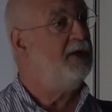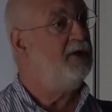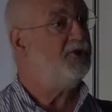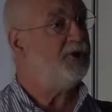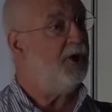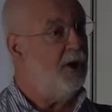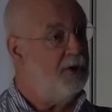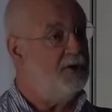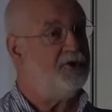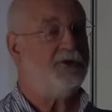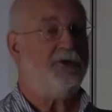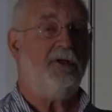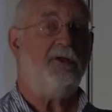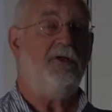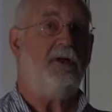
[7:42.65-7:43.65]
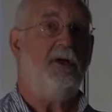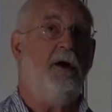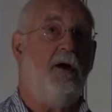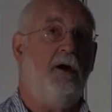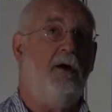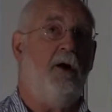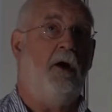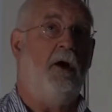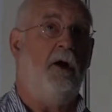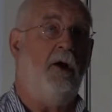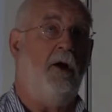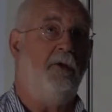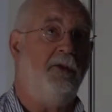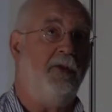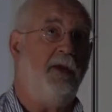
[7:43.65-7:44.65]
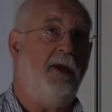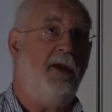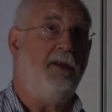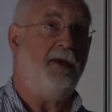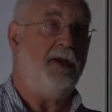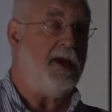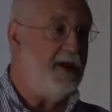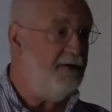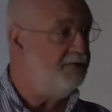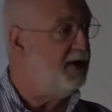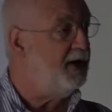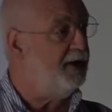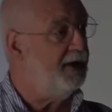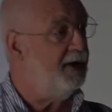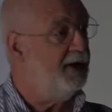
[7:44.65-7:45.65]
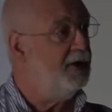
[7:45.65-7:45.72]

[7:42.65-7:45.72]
charged in the evening,